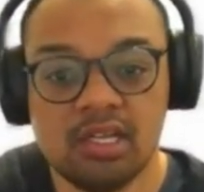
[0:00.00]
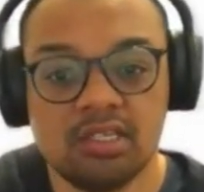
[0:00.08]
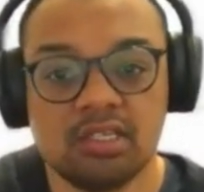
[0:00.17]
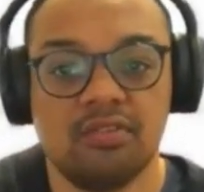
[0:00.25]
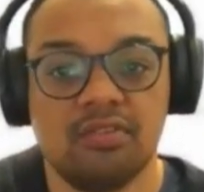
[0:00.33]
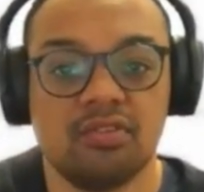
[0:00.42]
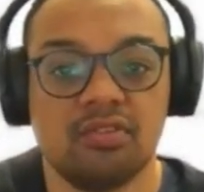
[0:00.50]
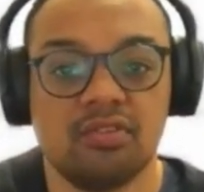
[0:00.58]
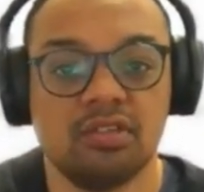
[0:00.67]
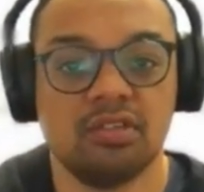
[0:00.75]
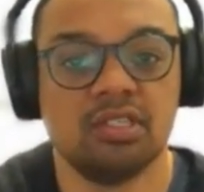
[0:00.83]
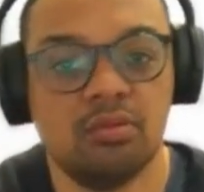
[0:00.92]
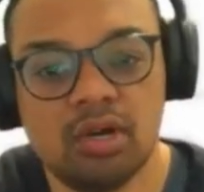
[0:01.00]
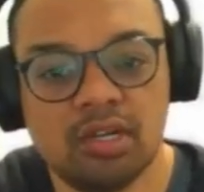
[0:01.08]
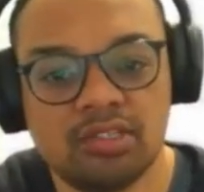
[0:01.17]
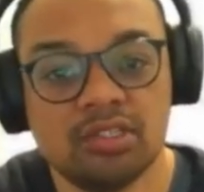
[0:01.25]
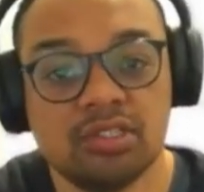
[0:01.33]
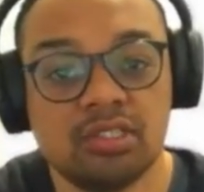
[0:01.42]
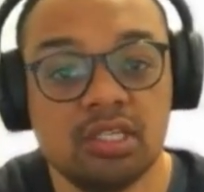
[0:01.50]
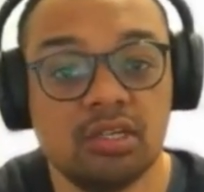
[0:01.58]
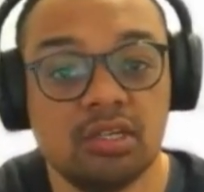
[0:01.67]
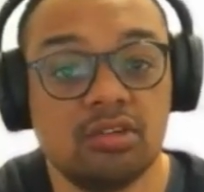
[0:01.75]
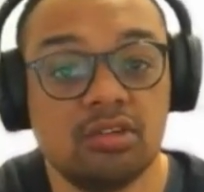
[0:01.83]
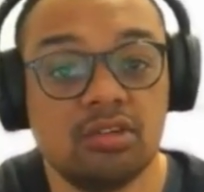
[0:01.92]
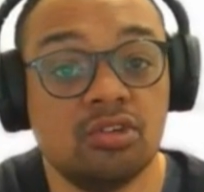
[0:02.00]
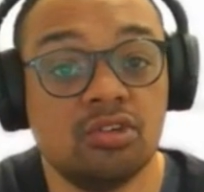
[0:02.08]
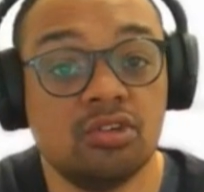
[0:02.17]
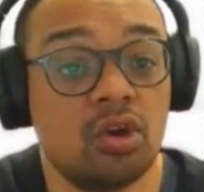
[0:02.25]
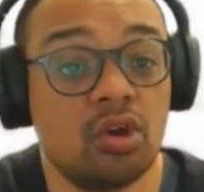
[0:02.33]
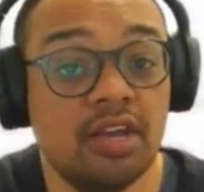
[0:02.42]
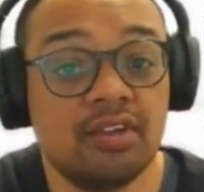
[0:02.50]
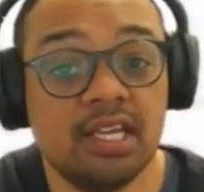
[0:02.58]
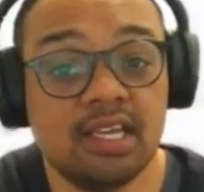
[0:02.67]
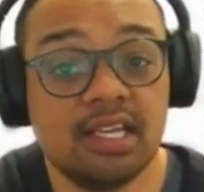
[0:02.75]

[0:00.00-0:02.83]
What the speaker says: So for example, I just control left click